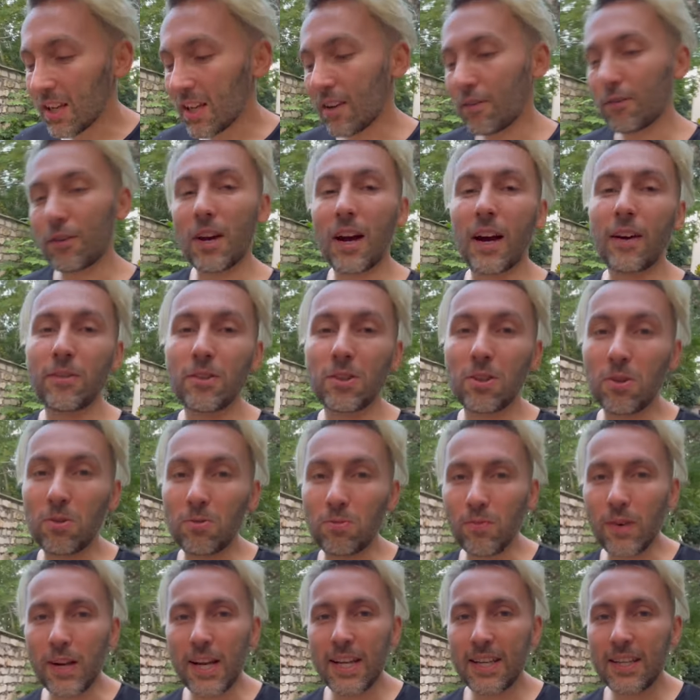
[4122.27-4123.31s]
If you haven't
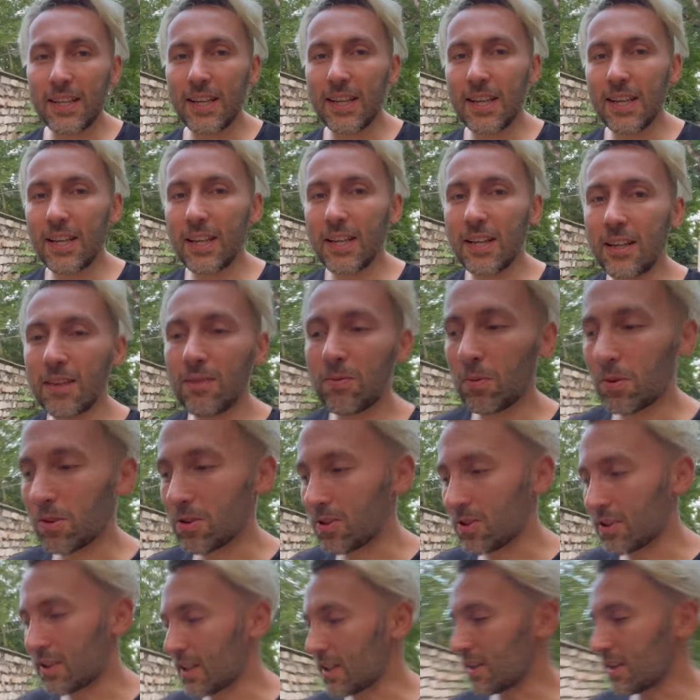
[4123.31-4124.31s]
already, what should they